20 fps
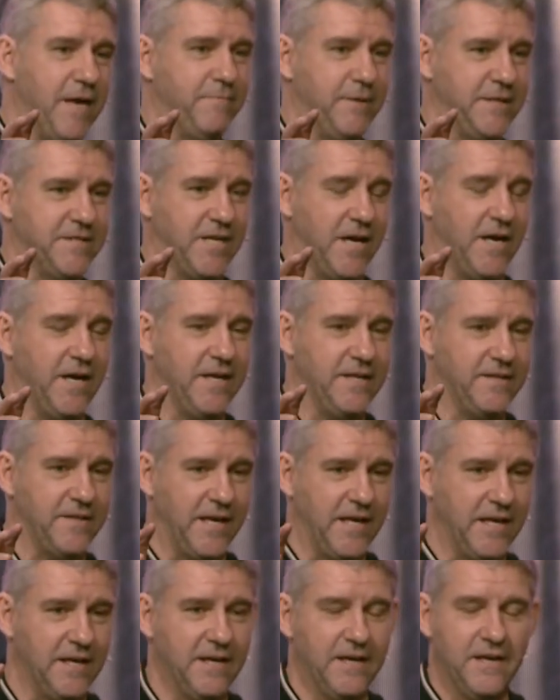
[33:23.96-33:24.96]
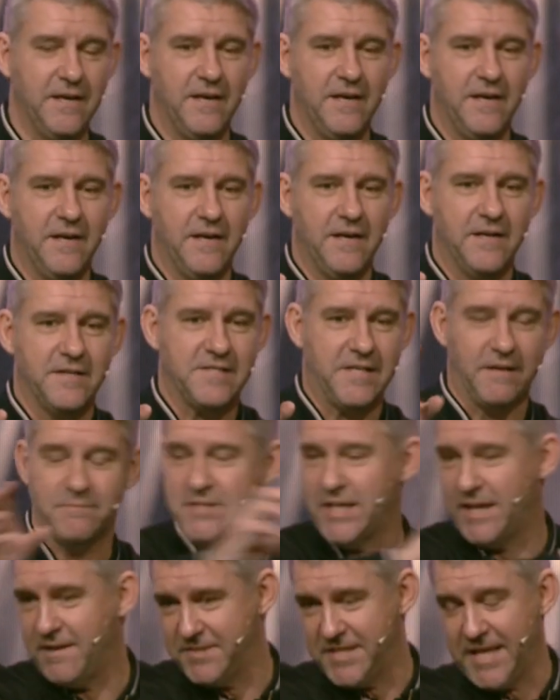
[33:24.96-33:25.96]
maybe tithing,
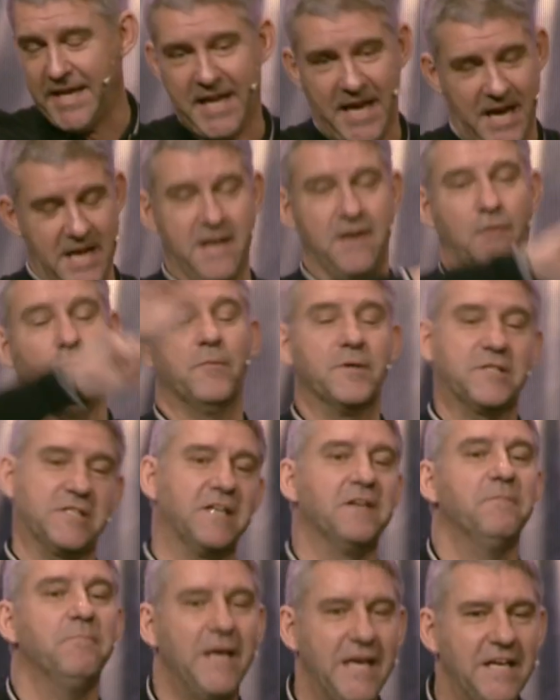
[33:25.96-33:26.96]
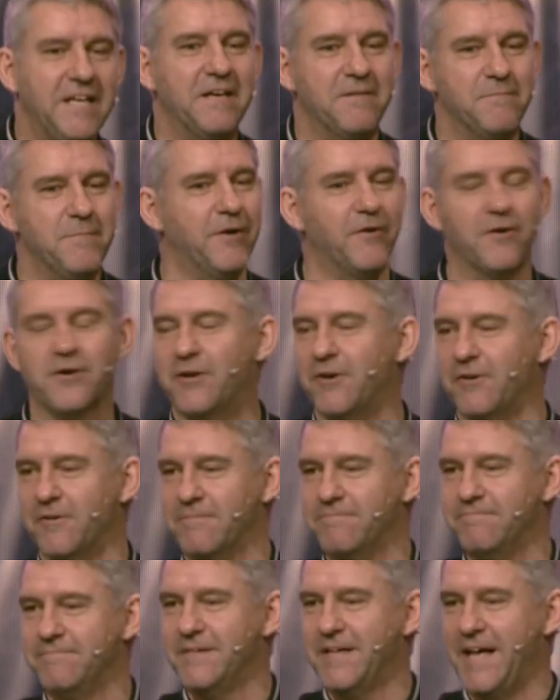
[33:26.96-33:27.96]
sometimes they get an, almost an immediate
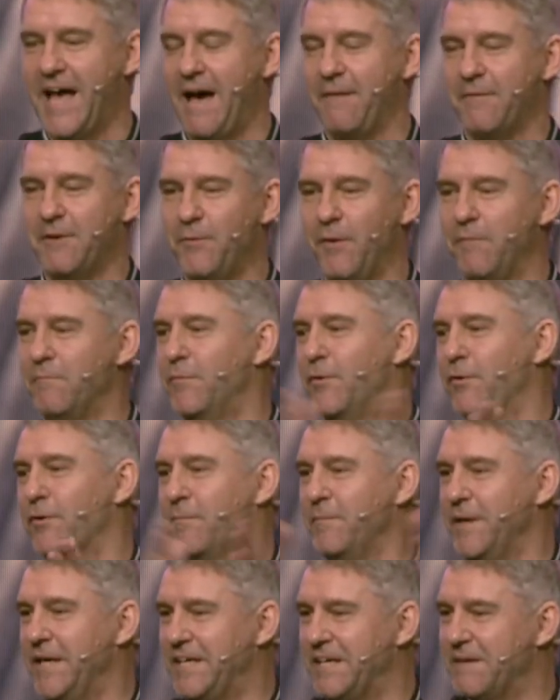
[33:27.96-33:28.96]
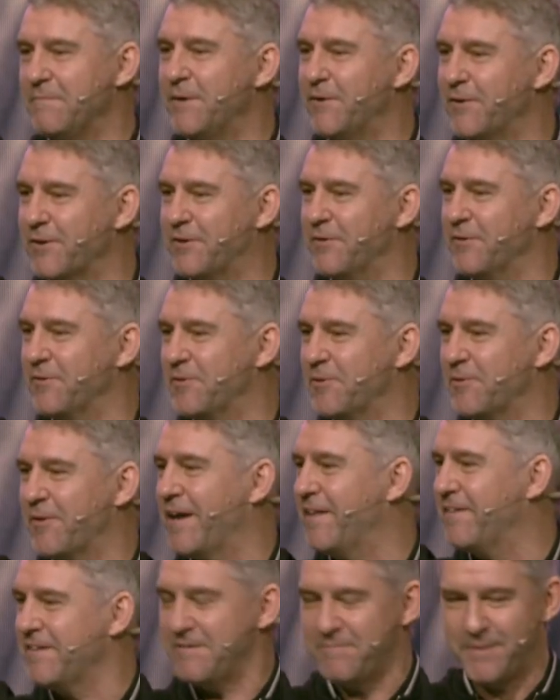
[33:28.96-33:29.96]
miracle. How many want more immediate miracles all
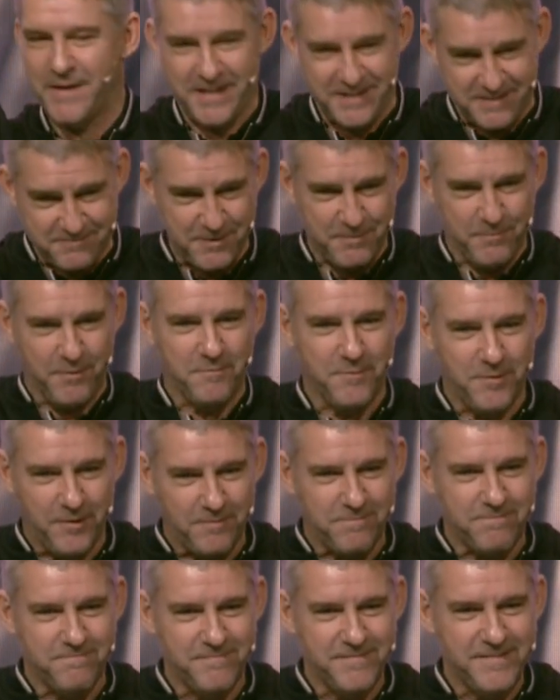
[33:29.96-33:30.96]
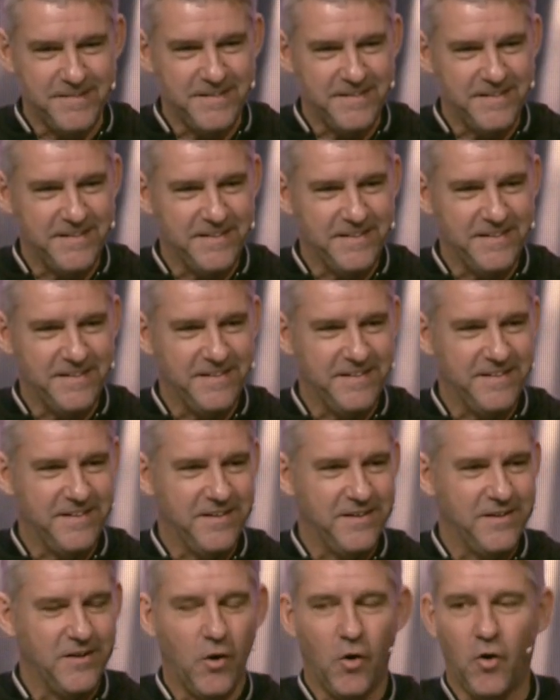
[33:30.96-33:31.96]
around this place? We want more.
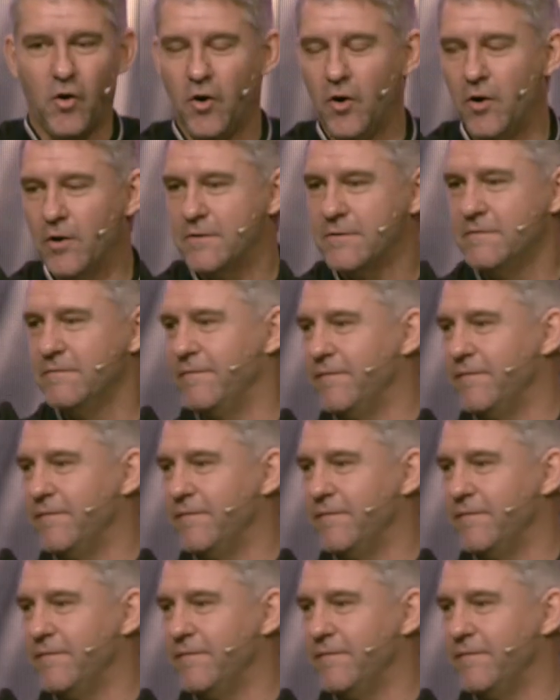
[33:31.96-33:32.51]
Or